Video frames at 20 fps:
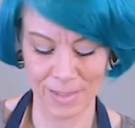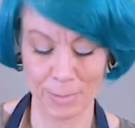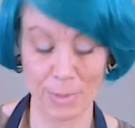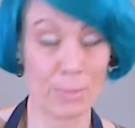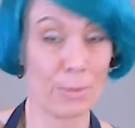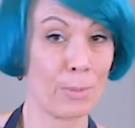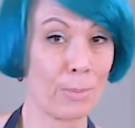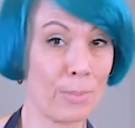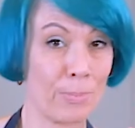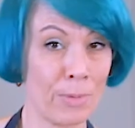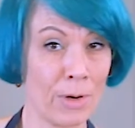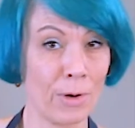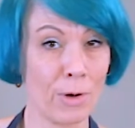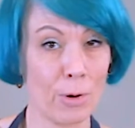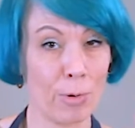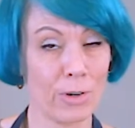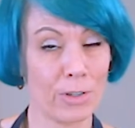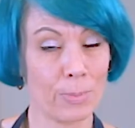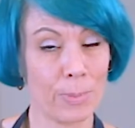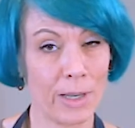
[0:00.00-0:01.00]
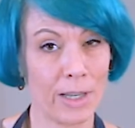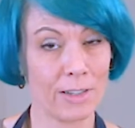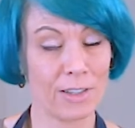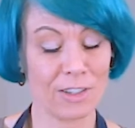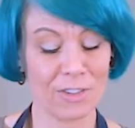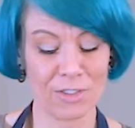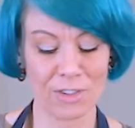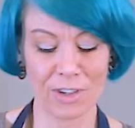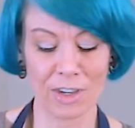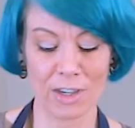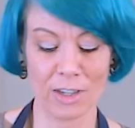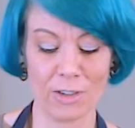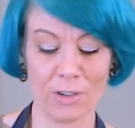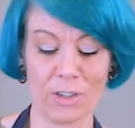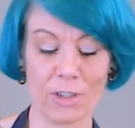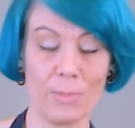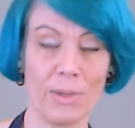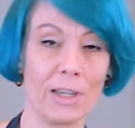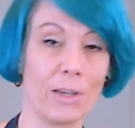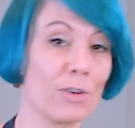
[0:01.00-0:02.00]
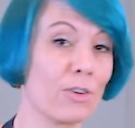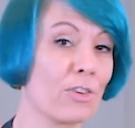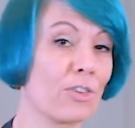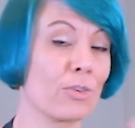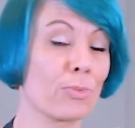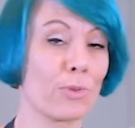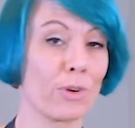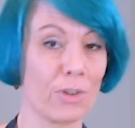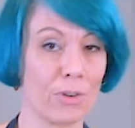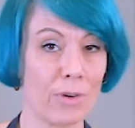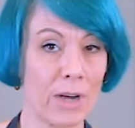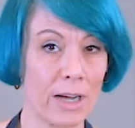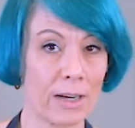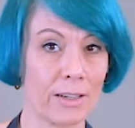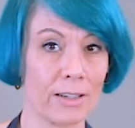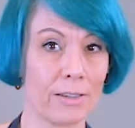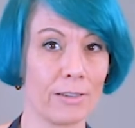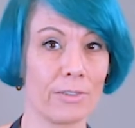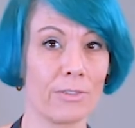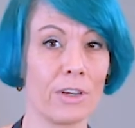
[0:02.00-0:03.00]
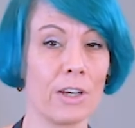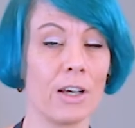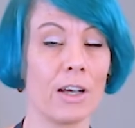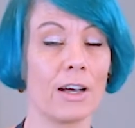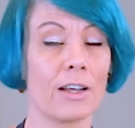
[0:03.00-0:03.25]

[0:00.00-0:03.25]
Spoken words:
Remember, always pay attention to how you can make your dish more attractive.